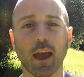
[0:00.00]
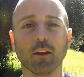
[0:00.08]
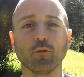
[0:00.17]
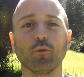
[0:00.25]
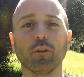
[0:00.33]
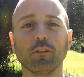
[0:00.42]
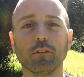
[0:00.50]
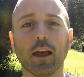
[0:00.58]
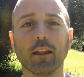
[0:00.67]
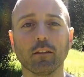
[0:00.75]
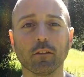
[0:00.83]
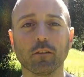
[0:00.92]
and
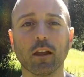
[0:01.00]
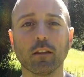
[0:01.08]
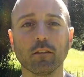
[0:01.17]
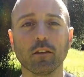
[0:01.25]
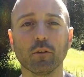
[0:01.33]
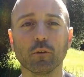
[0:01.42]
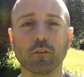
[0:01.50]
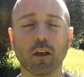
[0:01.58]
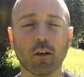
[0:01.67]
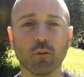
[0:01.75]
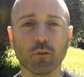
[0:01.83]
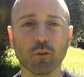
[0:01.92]
reset and center
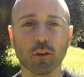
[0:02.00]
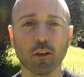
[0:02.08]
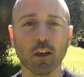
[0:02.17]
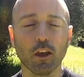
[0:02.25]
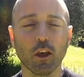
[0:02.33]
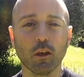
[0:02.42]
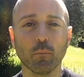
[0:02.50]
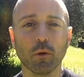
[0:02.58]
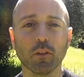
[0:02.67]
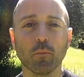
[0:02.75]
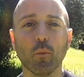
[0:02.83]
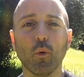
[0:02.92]
yourself,
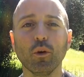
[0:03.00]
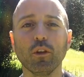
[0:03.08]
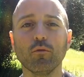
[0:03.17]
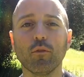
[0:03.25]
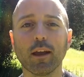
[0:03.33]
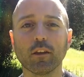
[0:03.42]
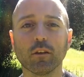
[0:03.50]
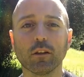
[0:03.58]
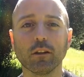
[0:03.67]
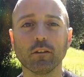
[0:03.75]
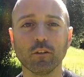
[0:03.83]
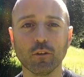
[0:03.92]
but the more you
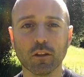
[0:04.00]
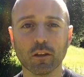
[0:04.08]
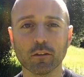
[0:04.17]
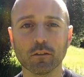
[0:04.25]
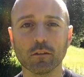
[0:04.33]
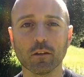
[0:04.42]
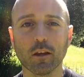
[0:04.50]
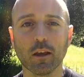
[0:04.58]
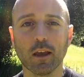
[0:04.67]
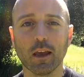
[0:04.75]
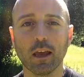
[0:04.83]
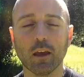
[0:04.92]
regularly do this,
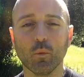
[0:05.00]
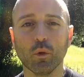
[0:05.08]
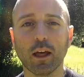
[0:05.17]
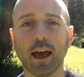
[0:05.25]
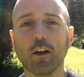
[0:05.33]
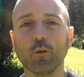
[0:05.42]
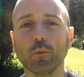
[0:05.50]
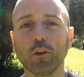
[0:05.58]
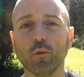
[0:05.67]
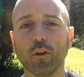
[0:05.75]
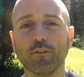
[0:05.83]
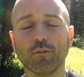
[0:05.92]
it will help
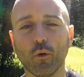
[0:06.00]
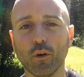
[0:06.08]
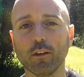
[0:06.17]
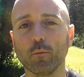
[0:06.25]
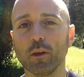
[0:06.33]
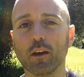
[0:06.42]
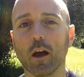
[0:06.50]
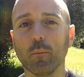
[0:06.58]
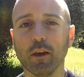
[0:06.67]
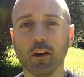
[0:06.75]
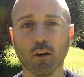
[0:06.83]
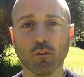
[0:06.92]
you avoid
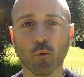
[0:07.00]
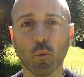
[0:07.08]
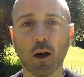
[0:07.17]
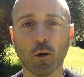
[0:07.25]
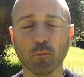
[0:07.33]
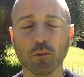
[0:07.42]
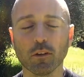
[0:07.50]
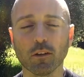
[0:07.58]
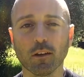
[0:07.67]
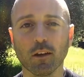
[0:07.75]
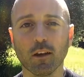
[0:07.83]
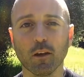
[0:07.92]
becoming overwhelmed,
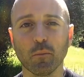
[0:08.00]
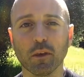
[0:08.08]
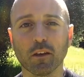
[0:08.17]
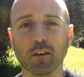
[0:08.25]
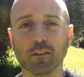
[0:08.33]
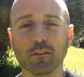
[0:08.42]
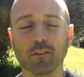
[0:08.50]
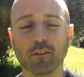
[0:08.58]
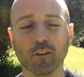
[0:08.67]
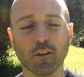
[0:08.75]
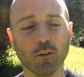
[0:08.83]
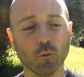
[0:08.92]
because
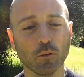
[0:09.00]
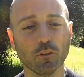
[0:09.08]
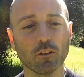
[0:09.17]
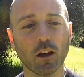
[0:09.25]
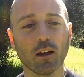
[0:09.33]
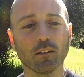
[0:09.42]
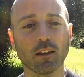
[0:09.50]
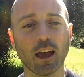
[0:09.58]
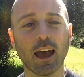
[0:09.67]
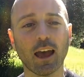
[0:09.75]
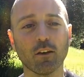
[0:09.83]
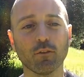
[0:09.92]
you will start to
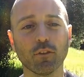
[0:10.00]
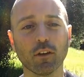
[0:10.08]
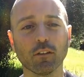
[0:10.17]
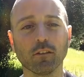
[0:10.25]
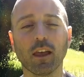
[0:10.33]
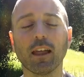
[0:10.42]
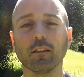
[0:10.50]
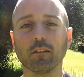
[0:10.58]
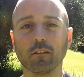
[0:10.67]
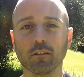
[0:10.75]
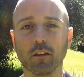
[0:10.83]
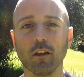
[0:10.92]
have a
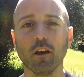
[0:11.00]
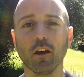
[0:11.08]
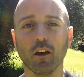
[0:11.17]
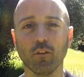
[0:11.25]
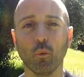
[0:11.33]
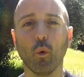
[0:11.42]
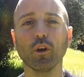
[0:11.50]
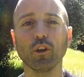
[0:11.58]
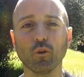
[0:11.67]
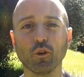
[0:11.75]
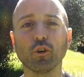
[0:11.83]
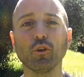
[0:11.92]
sense of what
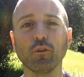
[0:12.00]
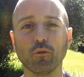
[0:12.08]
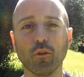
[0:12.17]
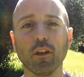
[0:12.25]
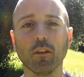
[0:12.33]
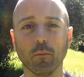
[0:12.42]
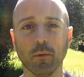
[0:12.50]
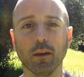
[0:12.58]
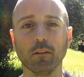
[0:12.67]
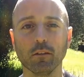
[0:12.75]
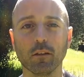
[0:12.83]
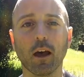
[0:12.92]
your good rhythm
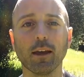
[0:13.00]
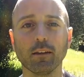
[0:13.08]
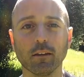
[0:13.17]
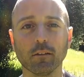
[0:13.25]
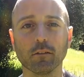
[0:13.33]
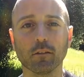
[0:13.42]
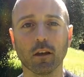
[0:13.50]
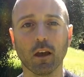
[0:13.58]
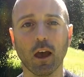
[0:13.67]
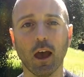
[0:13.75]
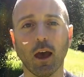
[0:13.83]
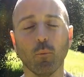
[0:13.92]
inside is.
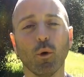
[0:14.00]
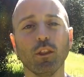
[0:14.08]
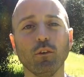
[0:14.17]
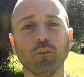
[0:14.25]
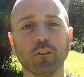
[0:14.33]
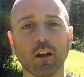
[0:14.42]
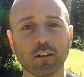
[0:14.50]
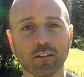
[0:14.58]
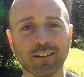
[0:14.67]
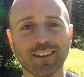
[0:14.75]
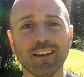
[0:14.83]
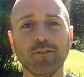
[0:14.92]
And when you start
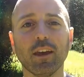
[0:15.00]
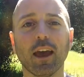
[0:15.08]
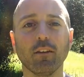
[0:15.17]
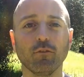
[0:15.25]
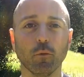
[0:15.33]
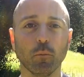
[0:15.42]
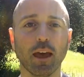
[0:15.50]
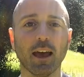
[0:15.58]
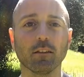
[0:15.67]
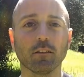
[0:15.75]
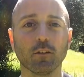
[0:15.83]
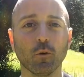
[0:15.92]
to deviate from
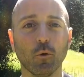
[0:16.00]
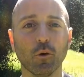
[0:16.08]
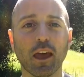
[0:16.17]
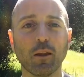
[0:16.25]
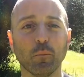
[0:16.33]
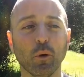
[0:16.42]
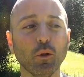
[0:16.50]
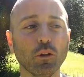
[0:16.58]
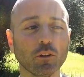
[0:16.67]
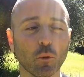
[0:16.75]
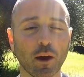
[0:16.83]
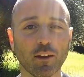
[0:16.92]
that or get
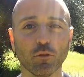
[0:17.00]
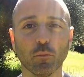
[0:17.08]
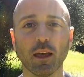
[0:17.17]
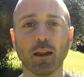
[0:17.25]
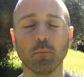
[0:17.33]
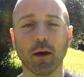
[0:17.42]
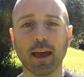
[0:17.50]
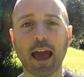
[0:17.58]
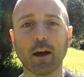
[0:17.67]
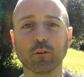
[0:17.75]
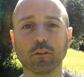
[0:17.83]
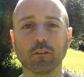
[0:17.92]
pulled away from that by
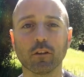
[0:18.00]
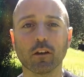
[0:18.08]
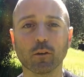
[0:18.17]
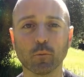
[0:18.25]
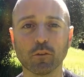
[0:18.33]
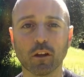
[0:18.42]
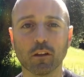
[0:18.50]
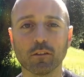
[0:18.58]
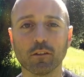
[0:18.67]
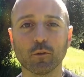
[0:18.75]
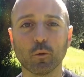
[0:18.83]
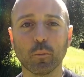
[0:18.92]
outer
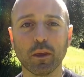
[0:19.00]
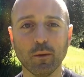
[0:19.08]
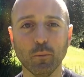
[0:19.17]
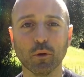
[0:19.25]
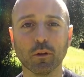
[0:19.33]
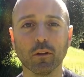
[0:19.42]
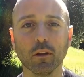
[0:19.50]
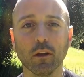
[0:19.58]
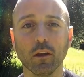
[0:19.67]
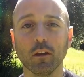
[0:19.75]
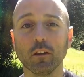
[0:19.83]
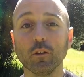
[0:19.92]
circumstances or people,
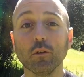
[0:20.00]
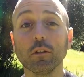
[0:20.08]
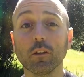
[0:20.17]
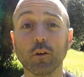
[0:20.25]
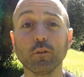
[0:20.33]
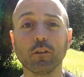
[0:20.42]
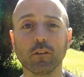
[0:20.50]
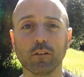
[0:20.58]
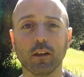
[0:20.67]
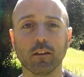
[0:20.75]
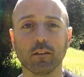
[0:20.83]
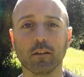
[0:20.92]
you'll
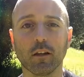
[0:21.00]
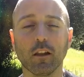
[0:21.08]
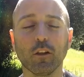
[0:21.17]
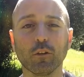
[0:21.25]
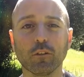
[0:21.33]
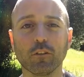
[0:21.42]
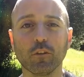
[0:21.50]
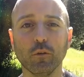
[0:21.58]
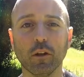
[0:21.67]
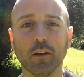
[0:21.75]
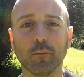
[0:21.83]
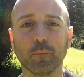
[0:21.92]
notice it a lot
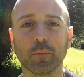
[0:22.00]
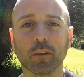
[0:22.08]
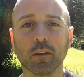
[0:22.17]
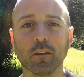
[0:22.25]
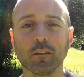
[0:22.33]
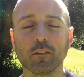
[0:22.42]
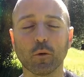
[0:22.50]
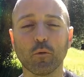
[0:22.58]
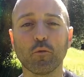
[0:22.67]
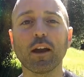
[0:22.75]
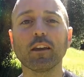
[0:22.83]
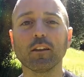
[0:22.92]
sooner. So a
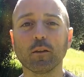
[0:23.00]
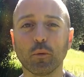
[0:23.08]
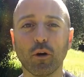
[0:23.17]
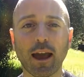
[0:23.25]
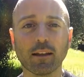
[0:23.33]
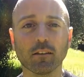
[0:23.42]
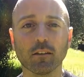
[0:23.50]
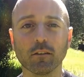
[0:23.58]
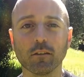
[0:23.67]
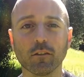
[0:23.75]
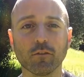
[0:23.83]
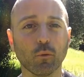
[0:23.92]
regular
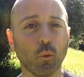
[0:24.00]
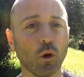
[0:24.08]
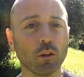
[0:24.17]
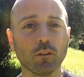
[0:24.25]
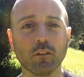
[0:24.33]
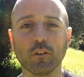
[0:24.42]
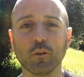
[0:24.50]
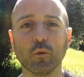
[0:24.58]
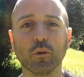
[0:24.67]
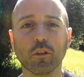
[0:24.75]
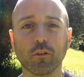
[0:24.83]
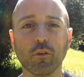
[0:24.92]
practice of 1,
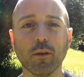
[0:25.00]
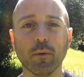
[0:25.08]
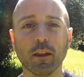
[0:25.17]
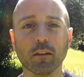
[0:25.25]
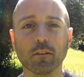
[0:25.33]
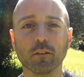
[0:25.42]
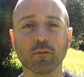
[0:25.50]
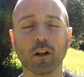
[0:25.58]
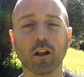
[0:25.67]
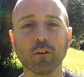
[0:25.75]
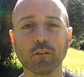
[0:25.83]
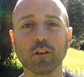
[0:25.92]
2, or 3 minutes of
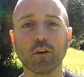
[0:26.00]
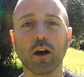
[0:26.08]
closing